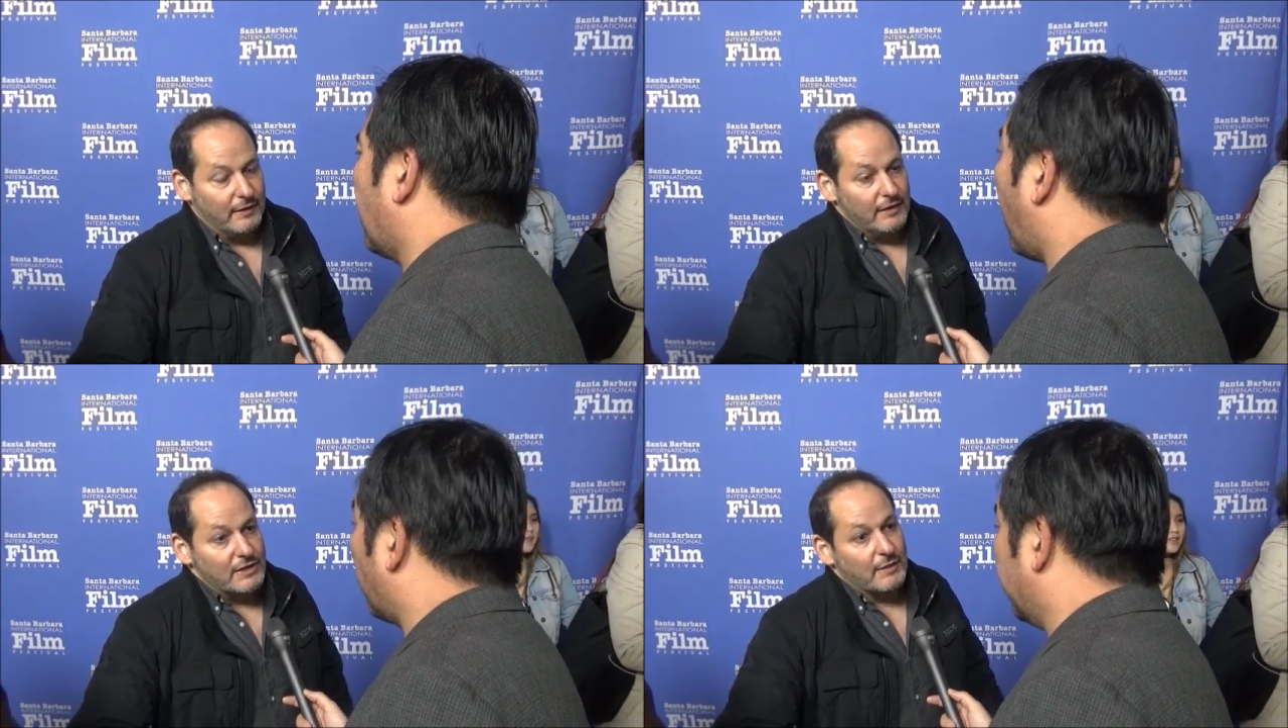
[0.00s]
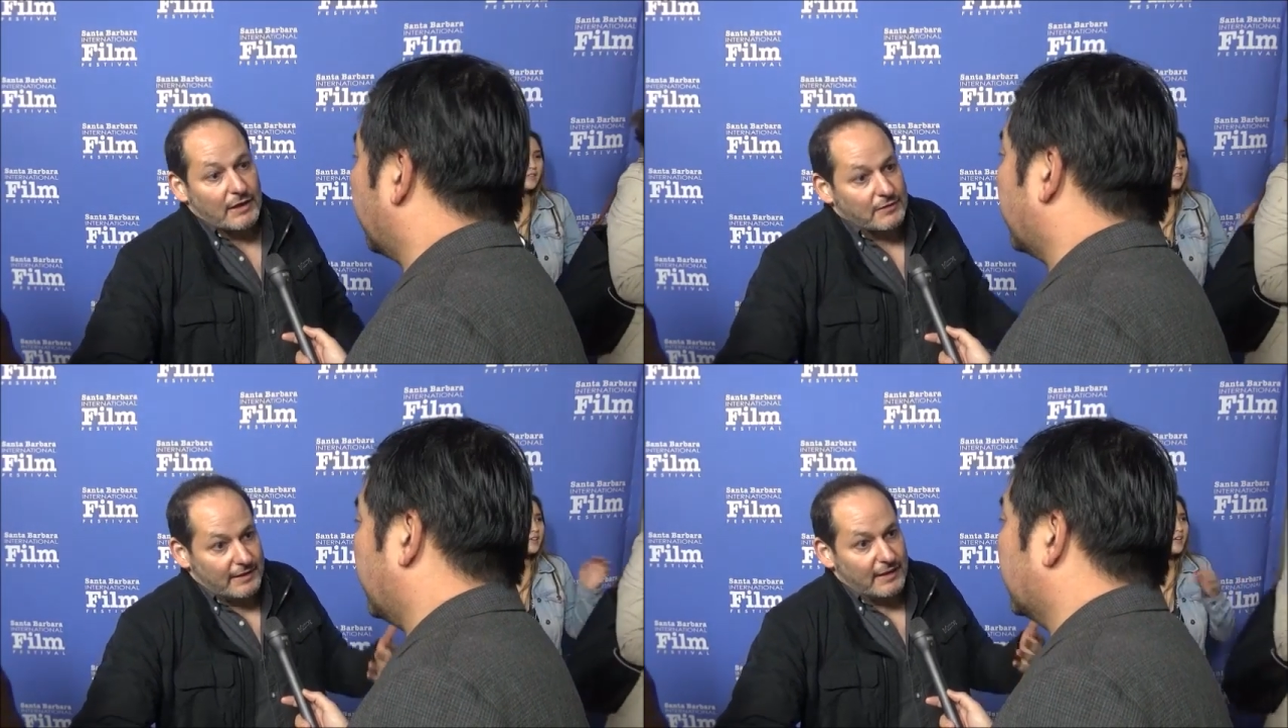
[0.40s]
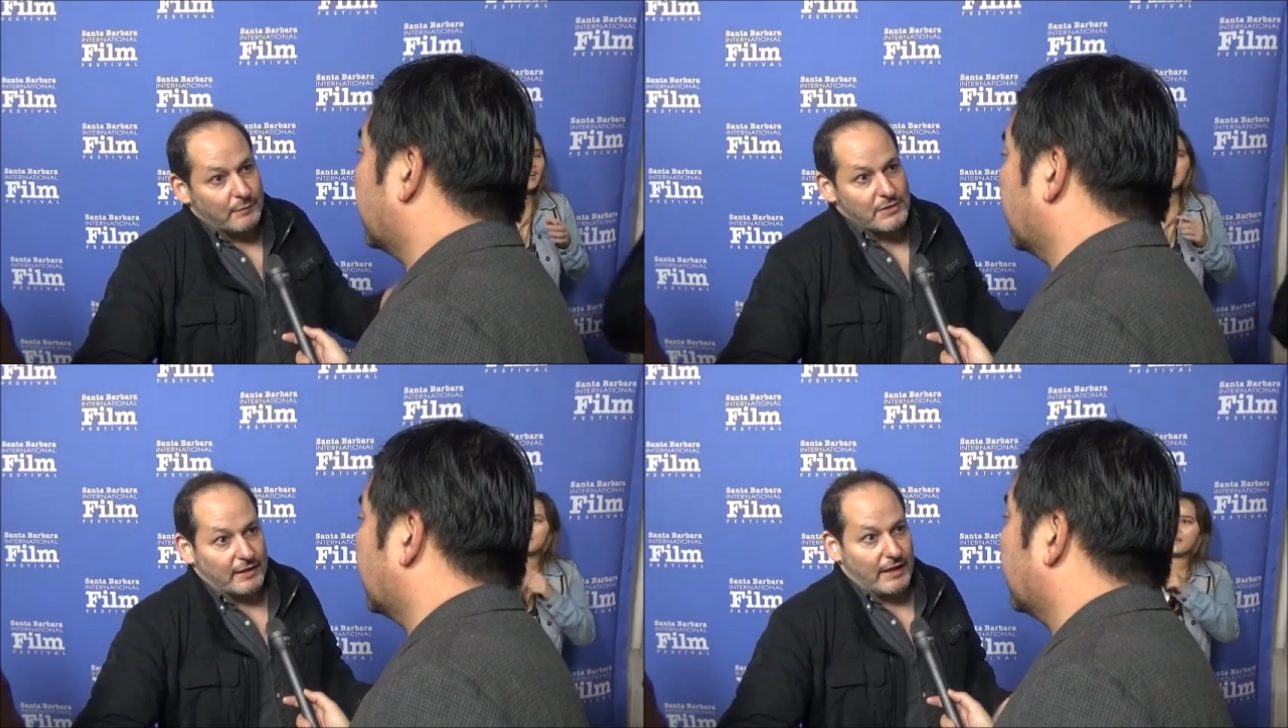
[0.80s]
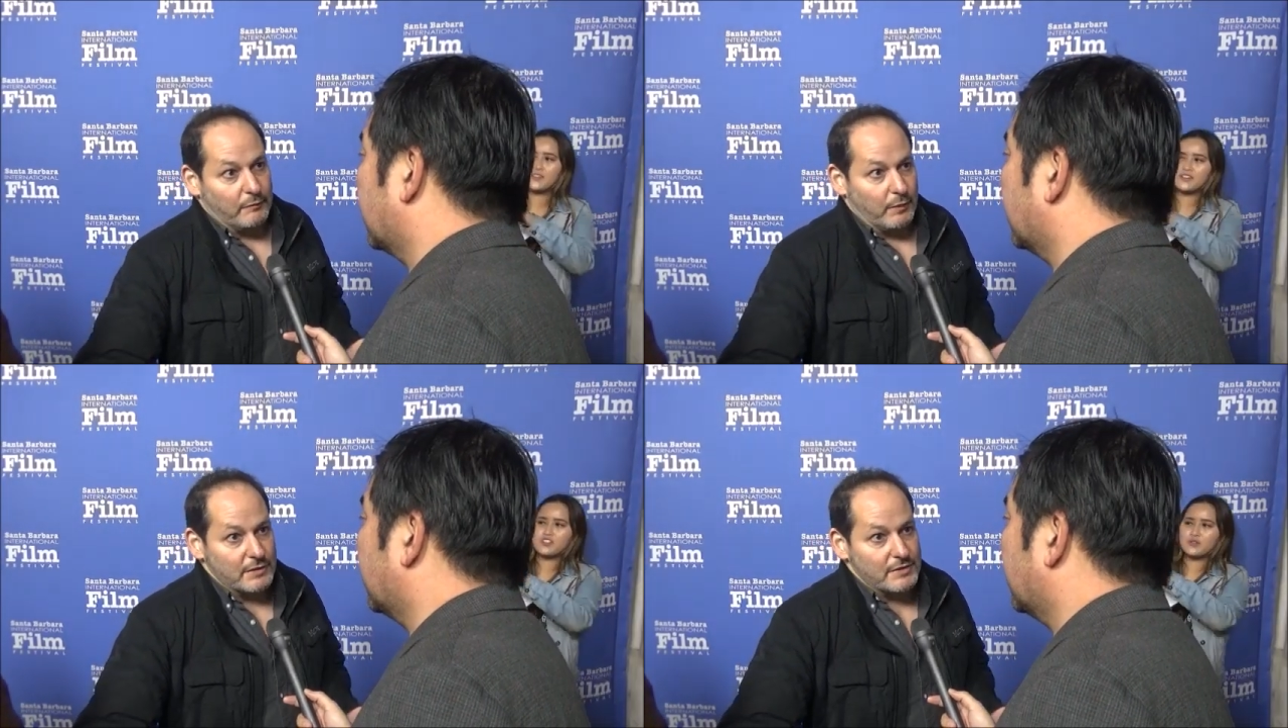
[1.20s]
Oh, really? So actually, the numbers are
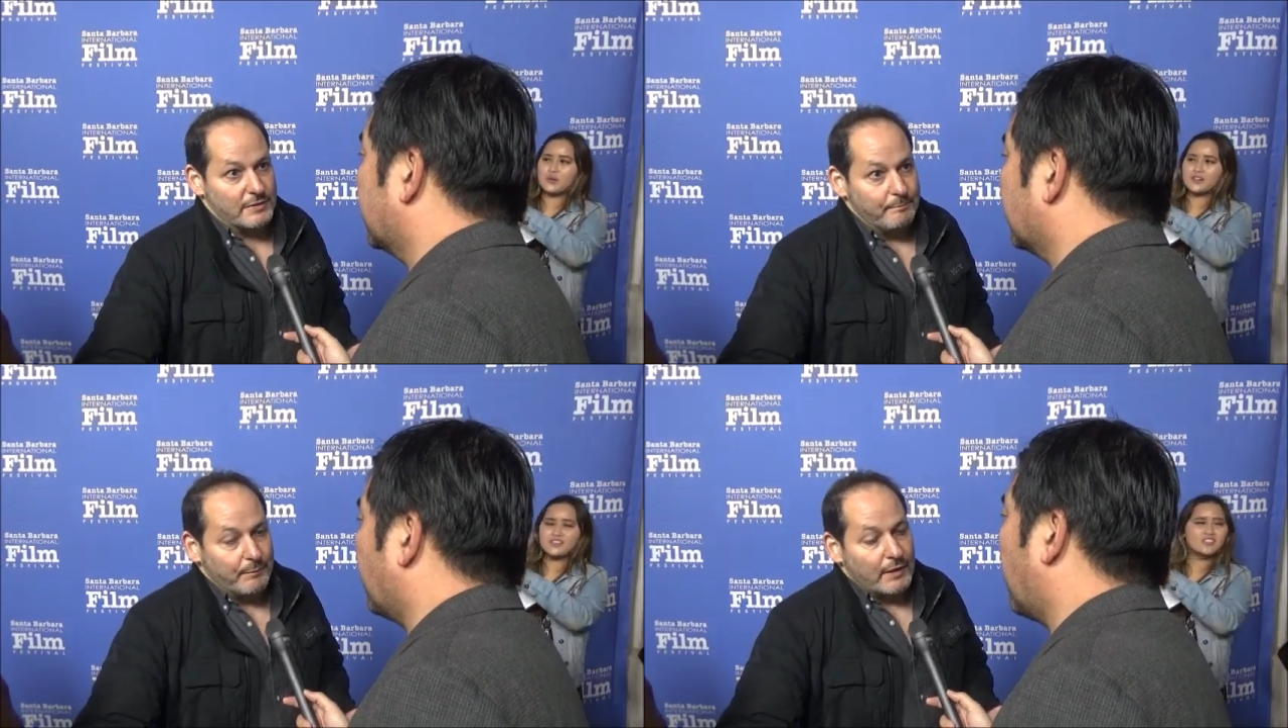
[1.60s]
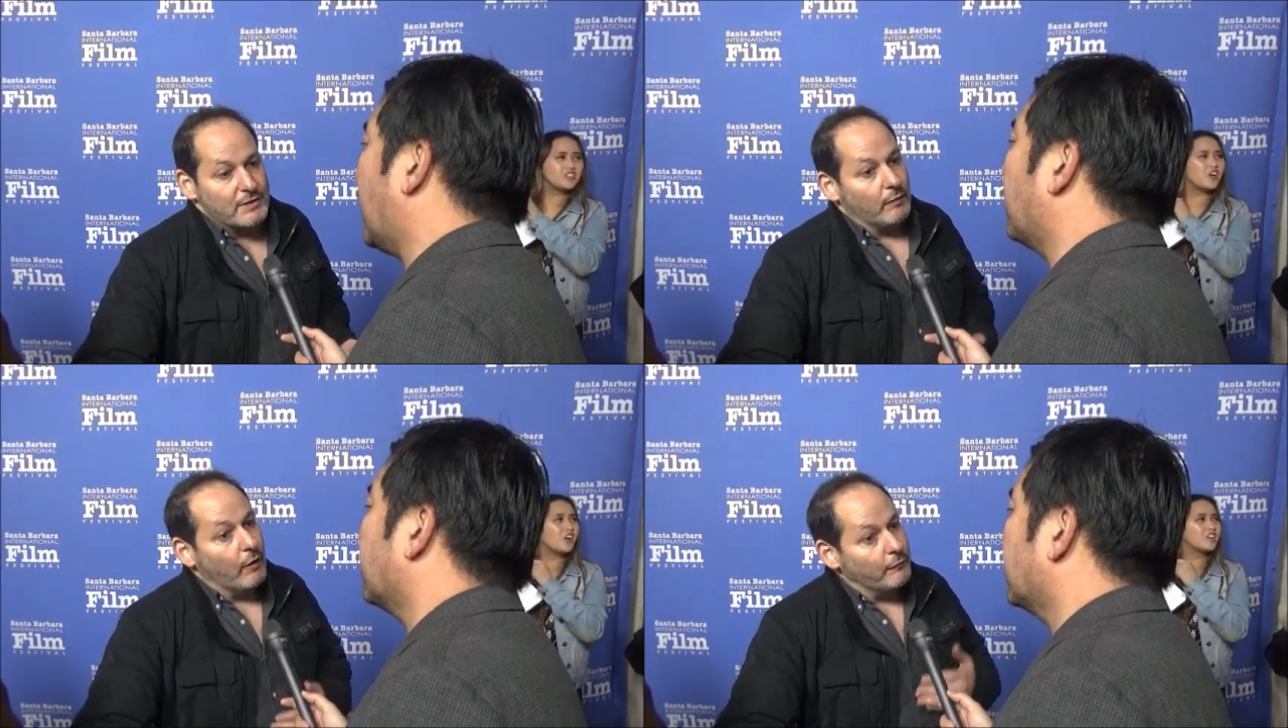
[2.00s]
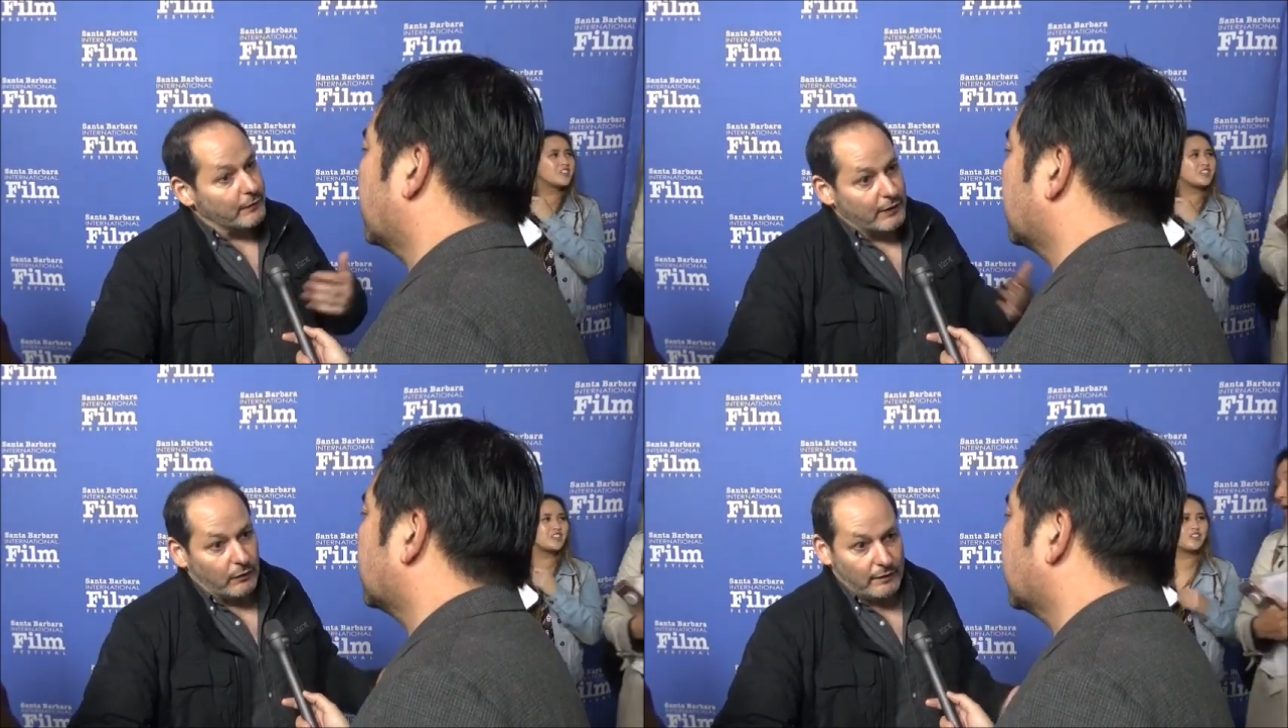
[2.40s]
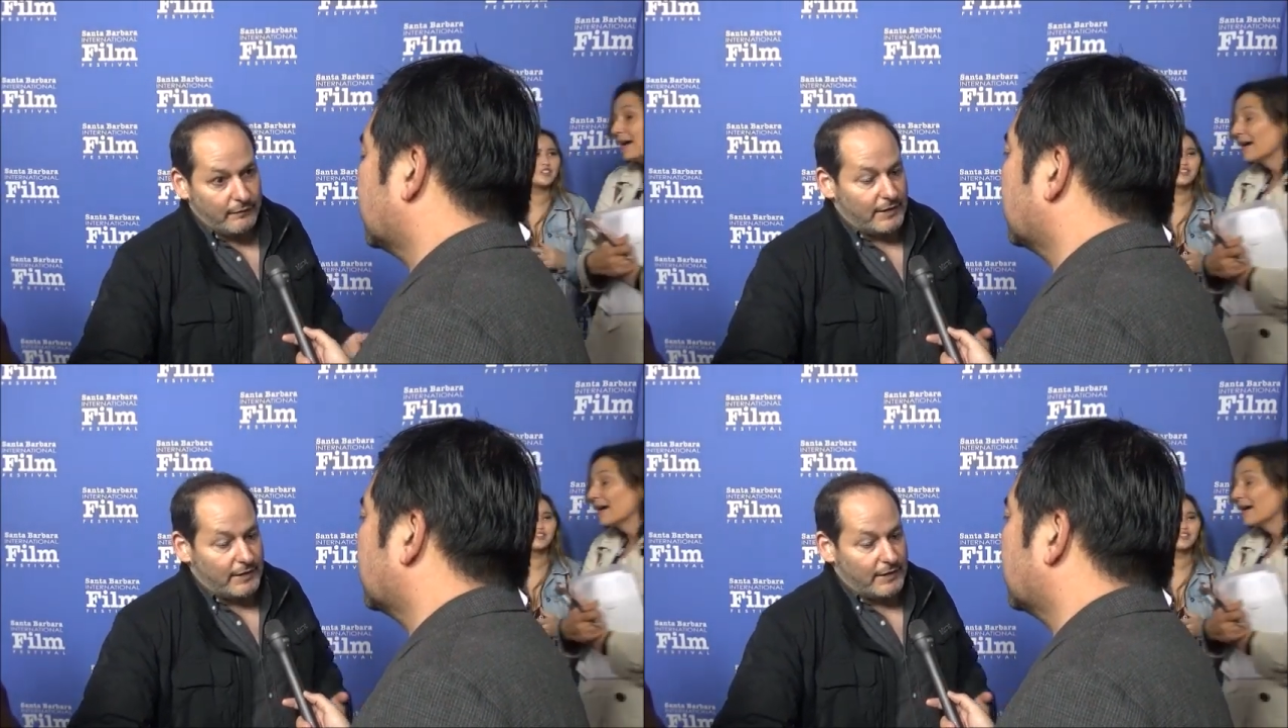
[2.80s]
getting worse. So hopefully, all of